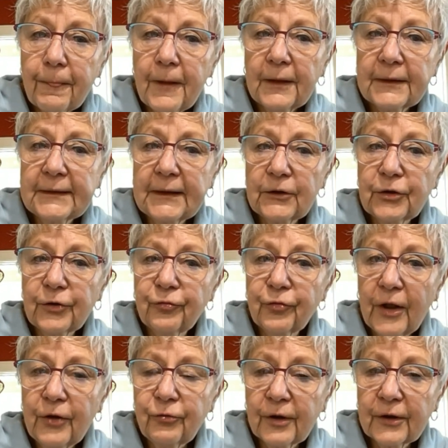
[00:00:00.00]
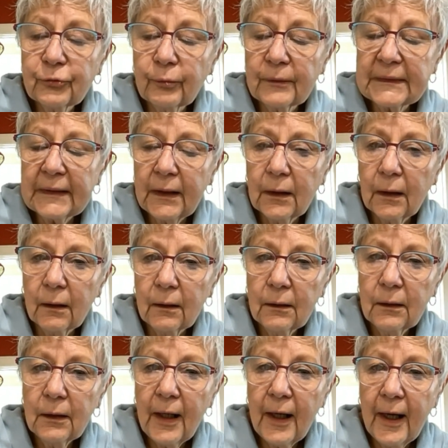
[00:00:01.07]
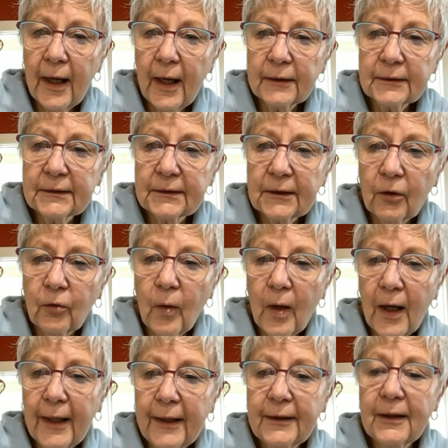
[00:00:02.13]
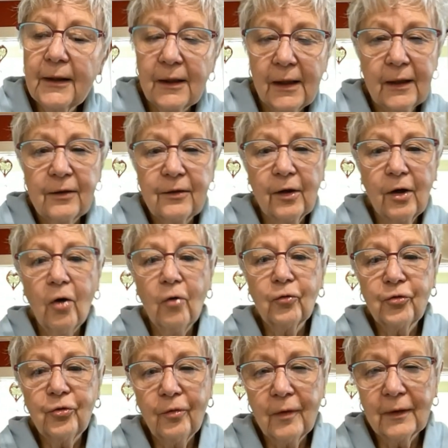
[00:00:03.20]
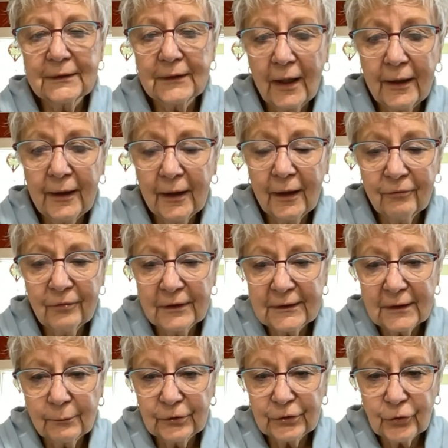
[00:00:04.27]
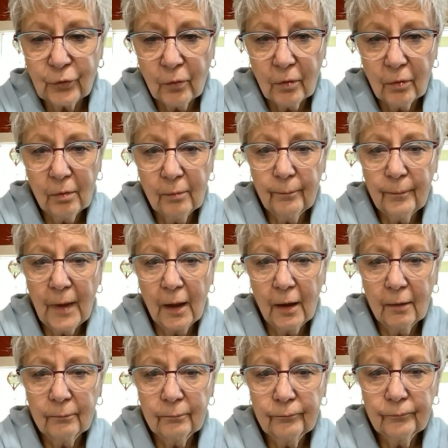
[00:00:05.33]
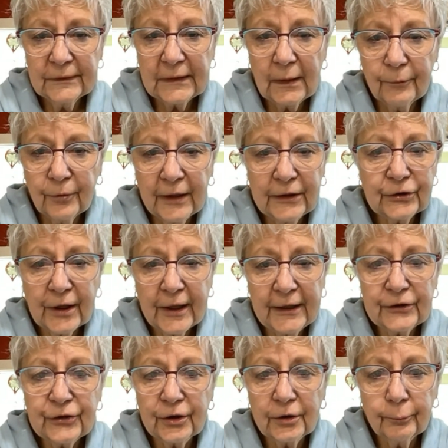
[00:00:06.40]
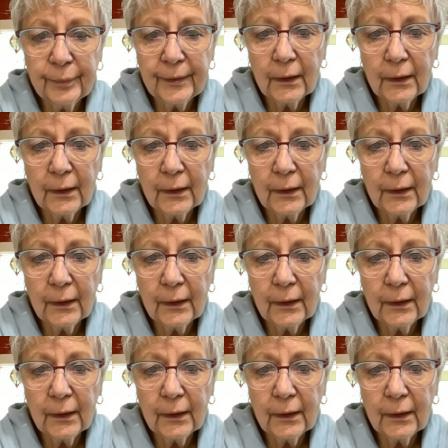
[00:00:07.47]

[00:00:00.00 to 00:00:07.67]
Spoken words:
Senator Fredericks was ill, and so I didn't get to go to the signing of the summer school summer education bill.